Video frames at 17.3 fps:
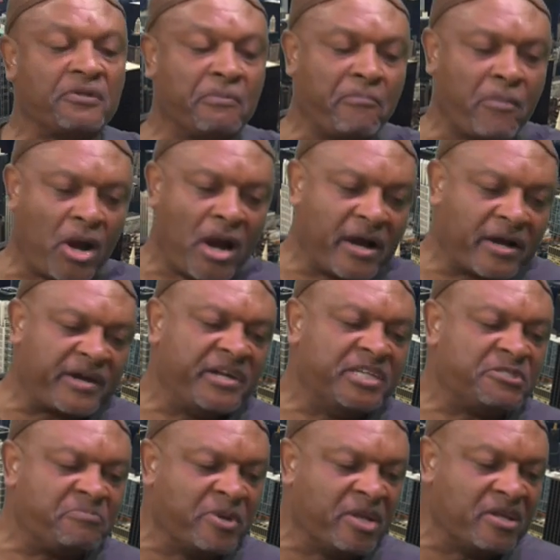America
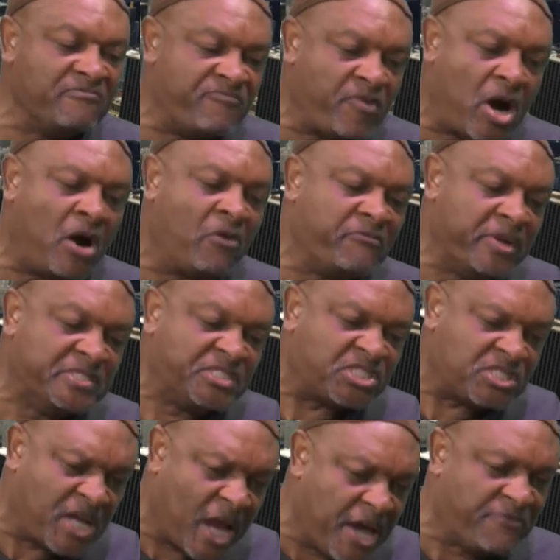has been involved in
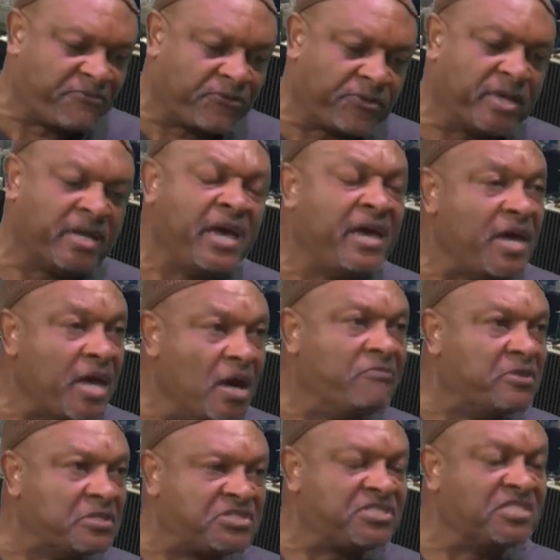slavery
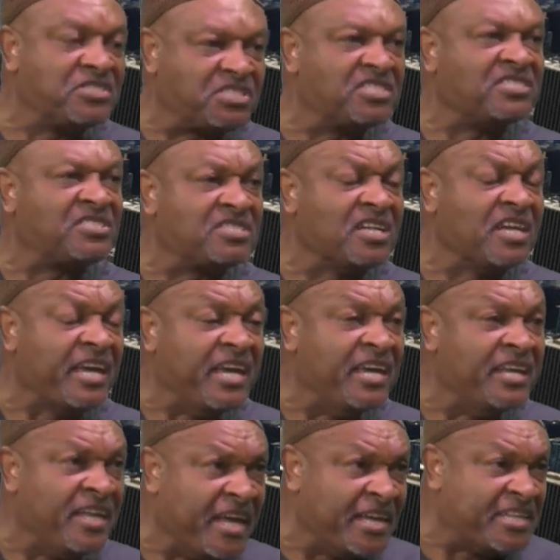ever since its
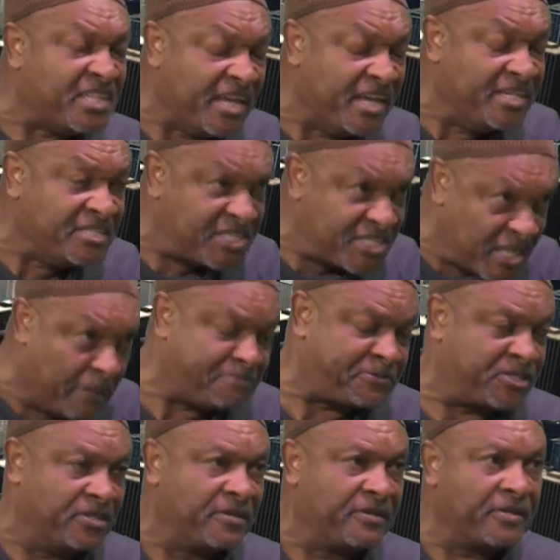
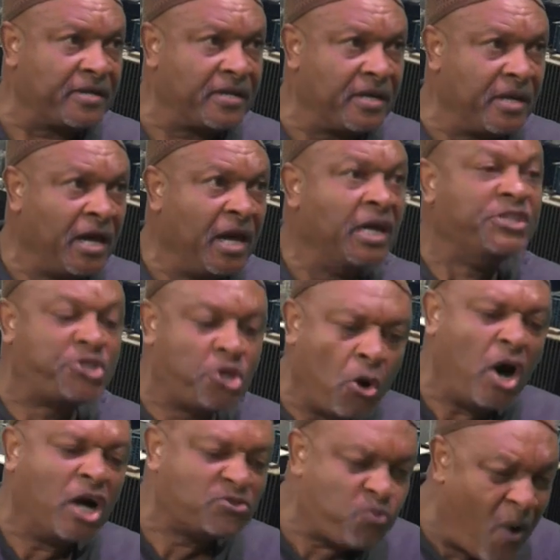inception.
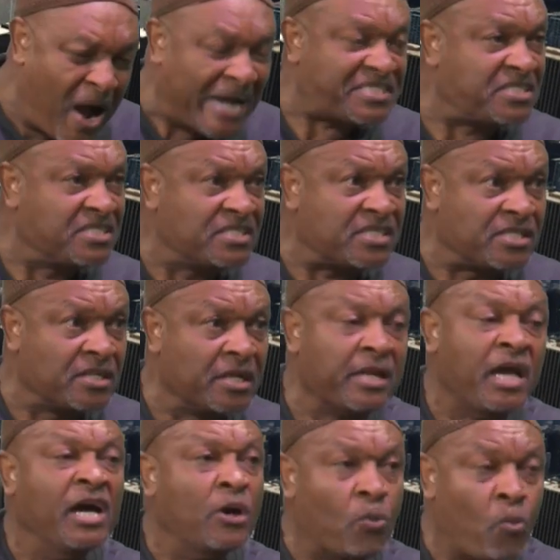George
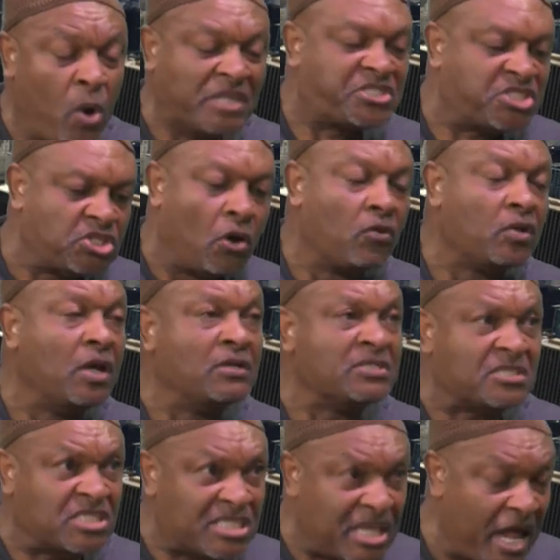Washington once sold
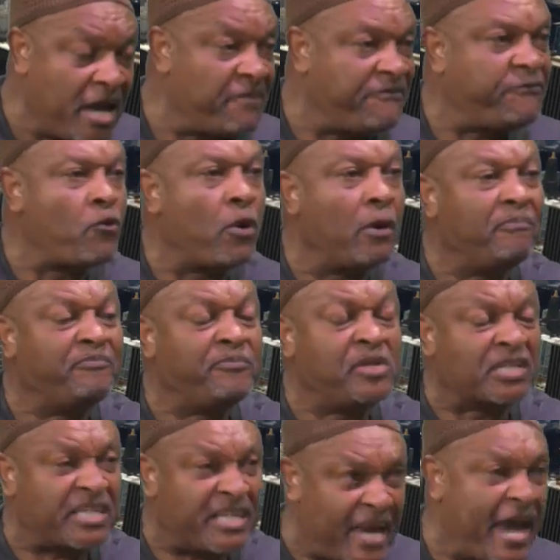a slave for
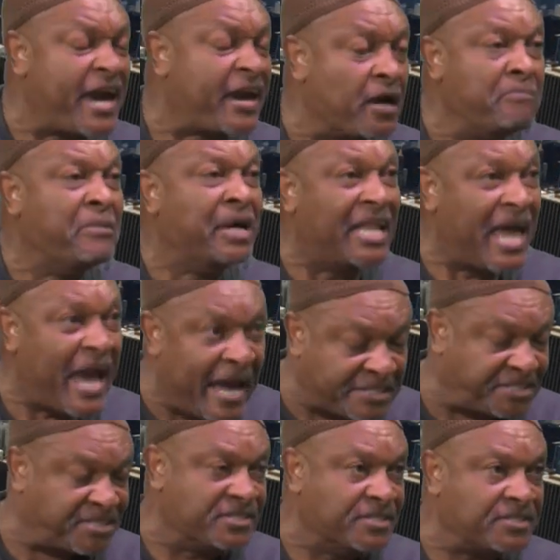a keg of
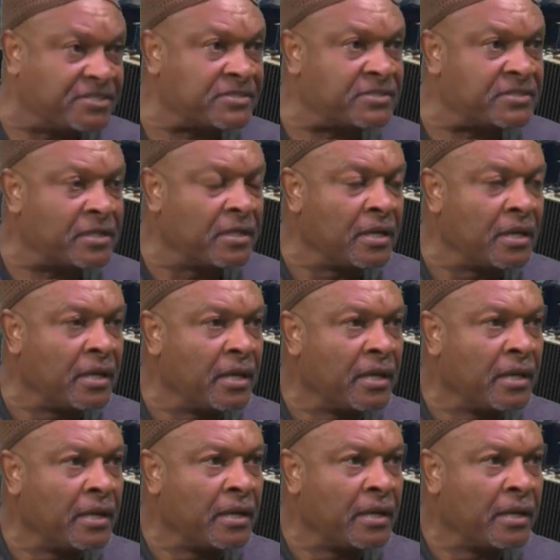molasses.
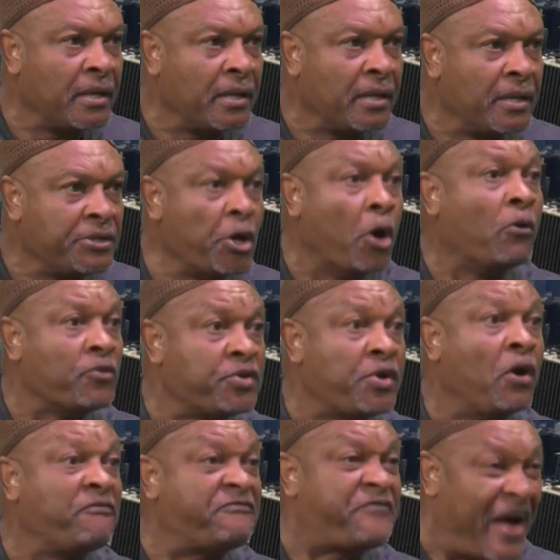Your,
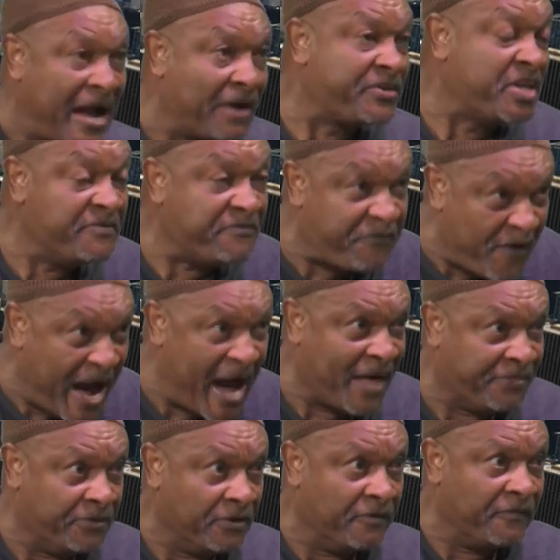your well, founding
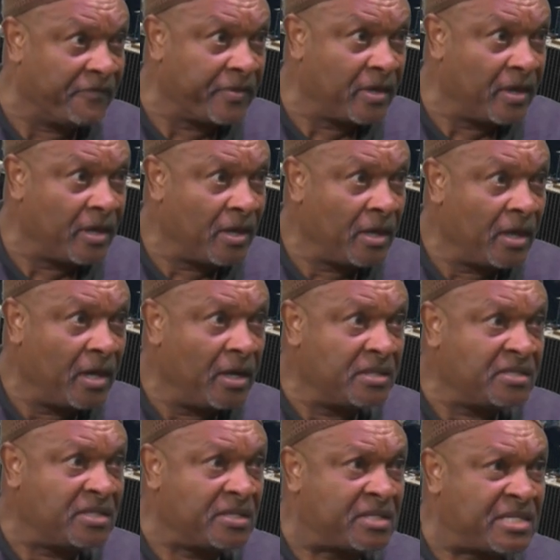father. Yeah, that's,
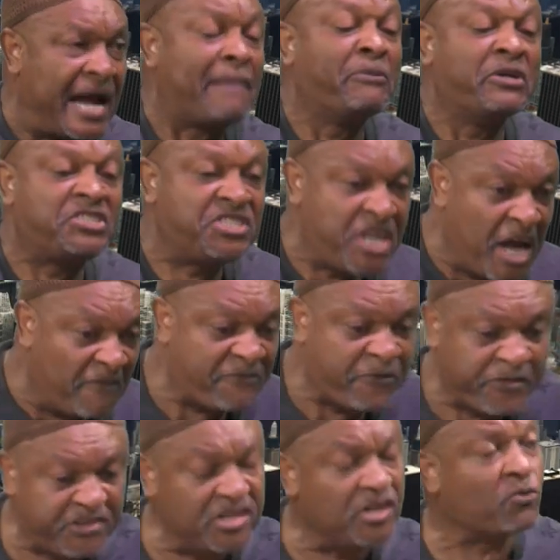that was Thomas the,
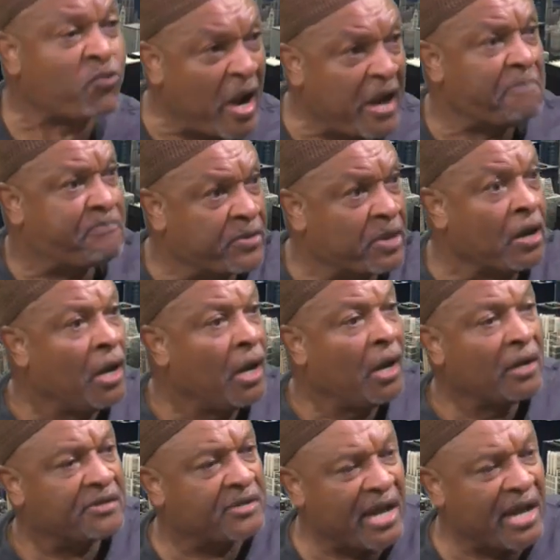Jefferson raped that the, was the norm.